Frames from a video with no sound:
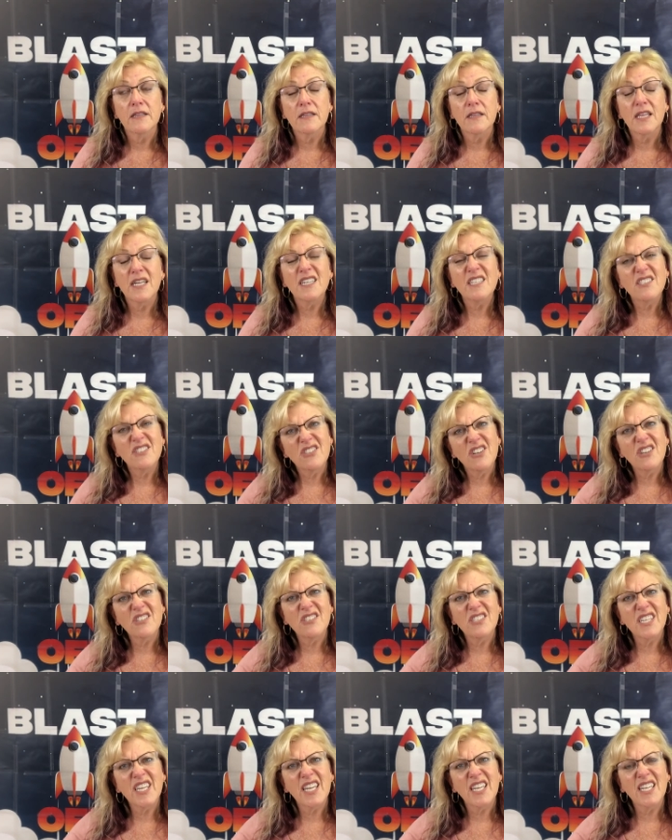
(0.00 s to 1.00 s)
then it starts
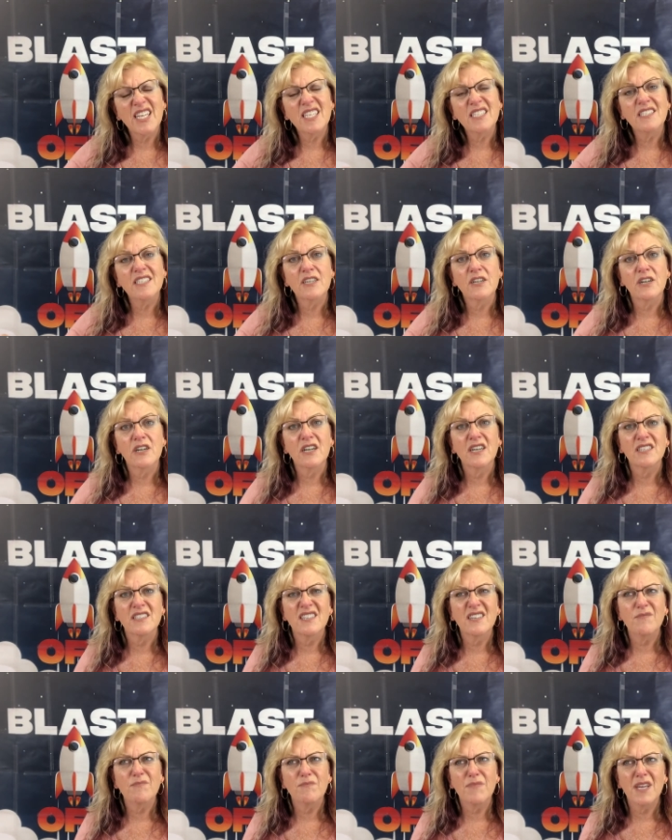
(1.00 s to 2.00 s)
to get easier because
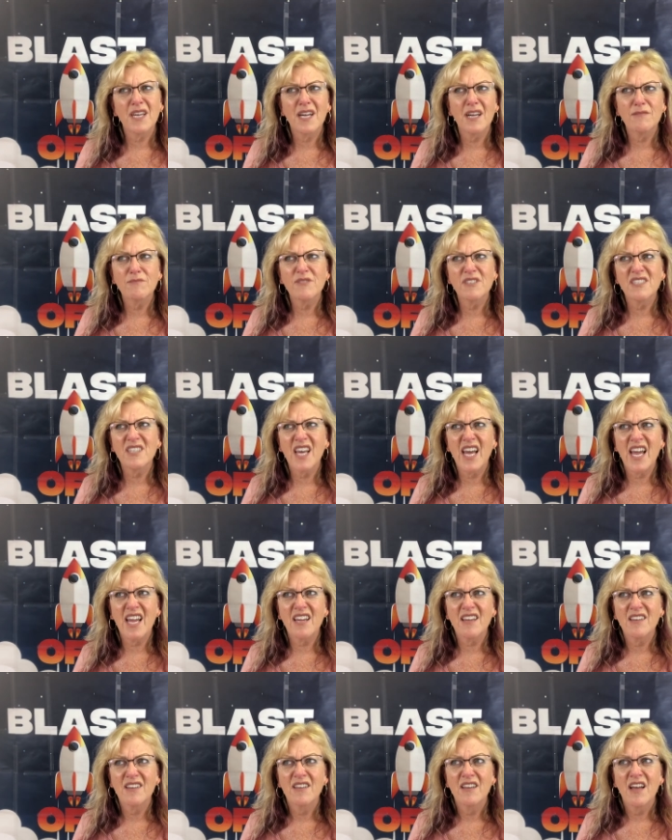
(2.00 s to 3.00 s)
it becomes
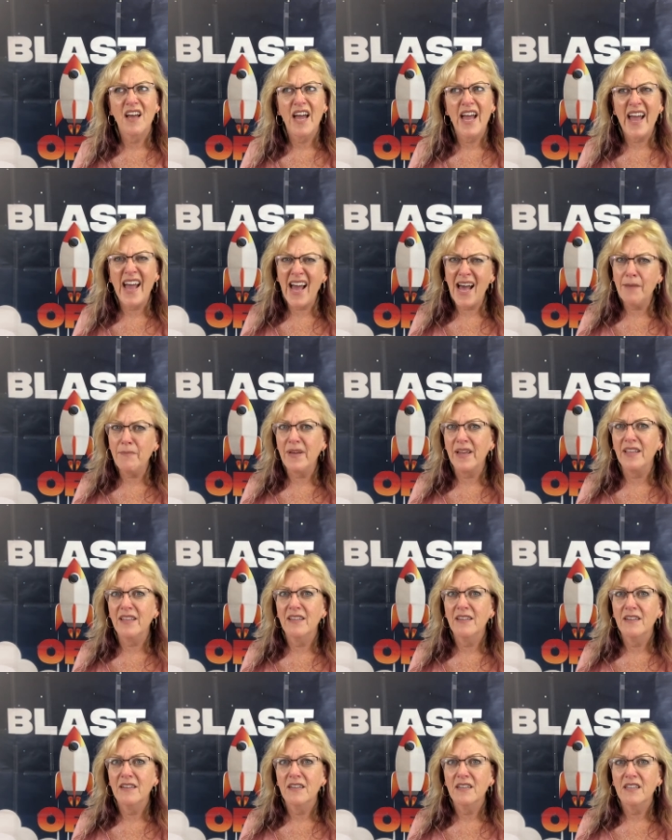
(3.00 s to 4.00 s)
like a habit,
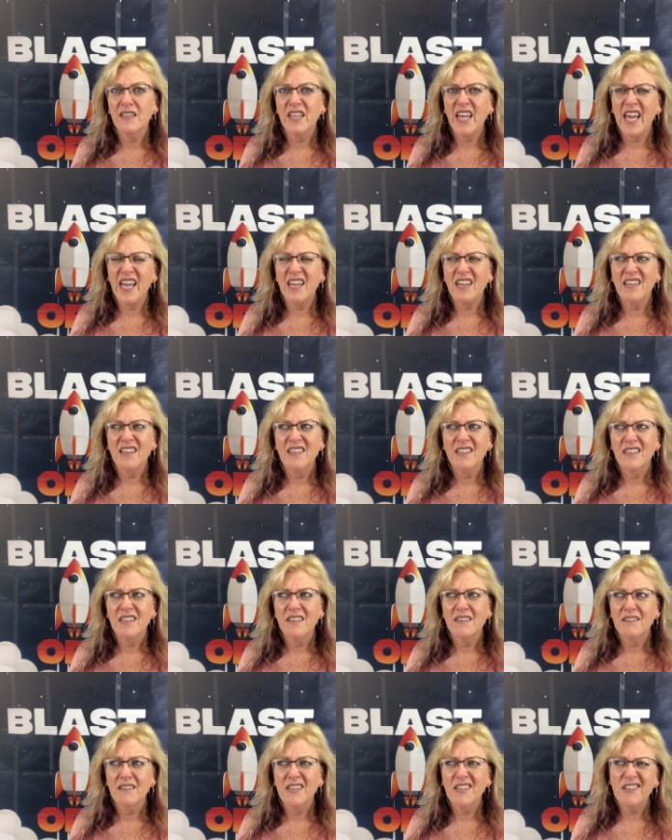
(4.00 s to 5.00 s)
like,
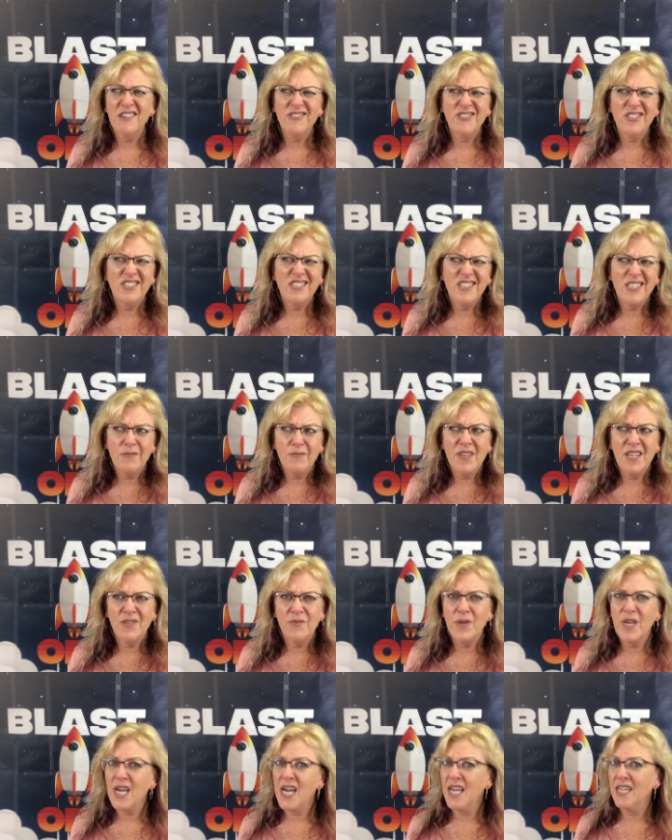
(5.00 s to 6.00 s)
you know, just something
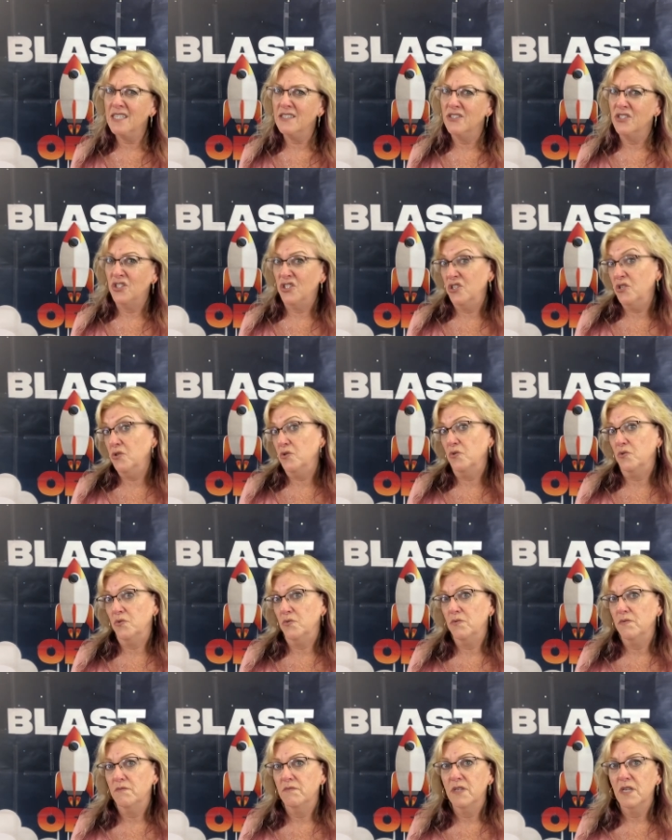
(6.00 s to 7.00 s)
we kind of do.
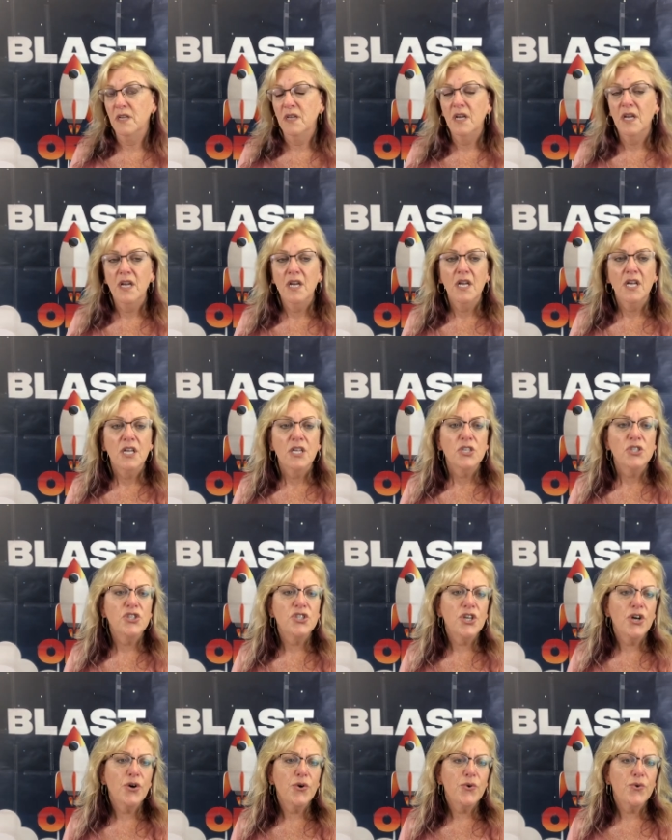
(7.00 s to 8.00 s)

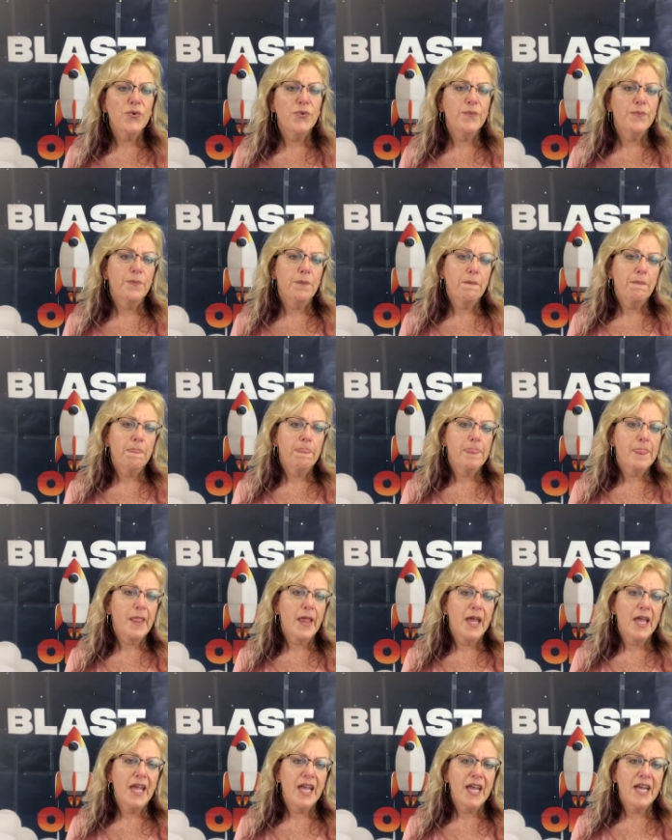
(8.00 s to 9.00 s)
So
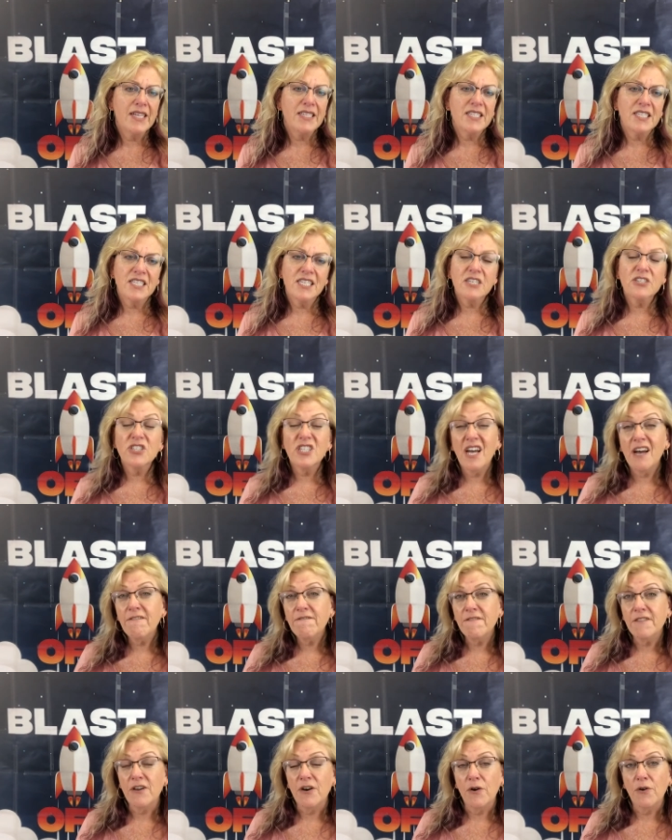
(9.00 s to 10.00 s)
it's still
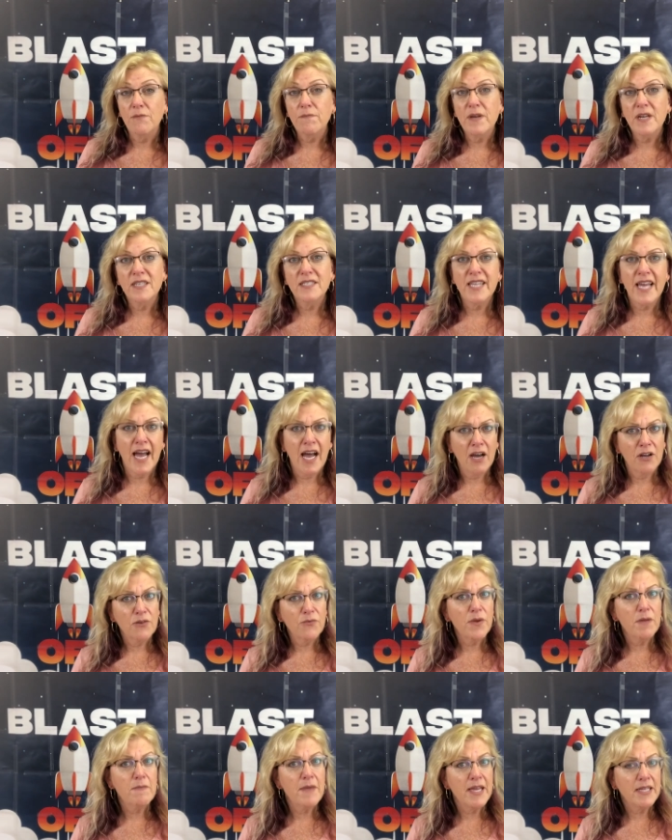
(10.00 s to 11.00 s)
tough though, because how do
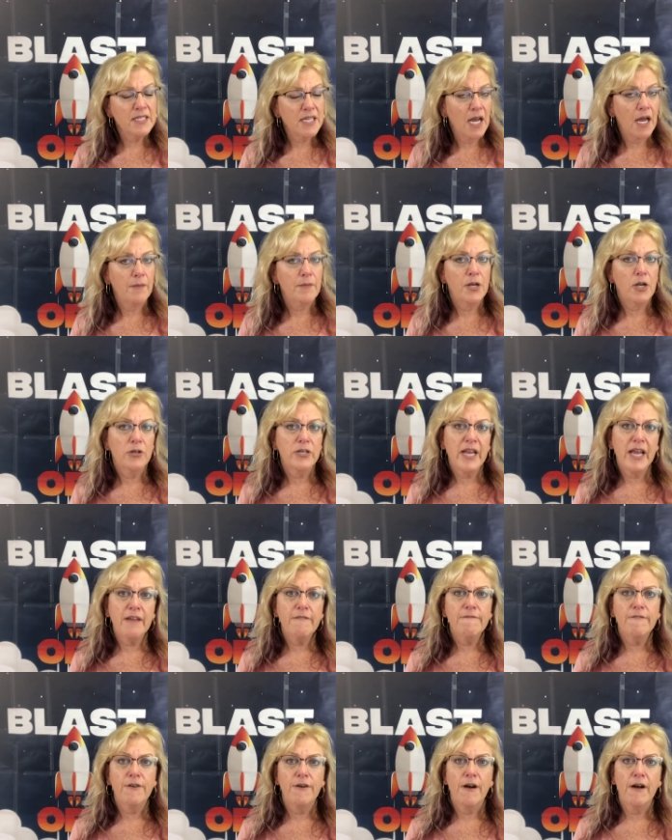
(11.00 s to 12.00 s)
we make time in our day
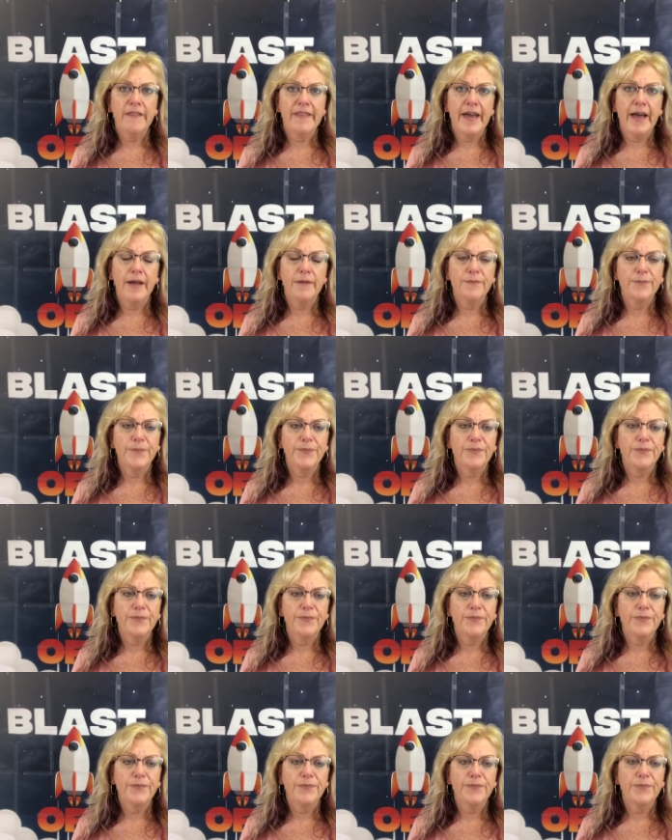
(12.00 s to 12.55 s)
for all that?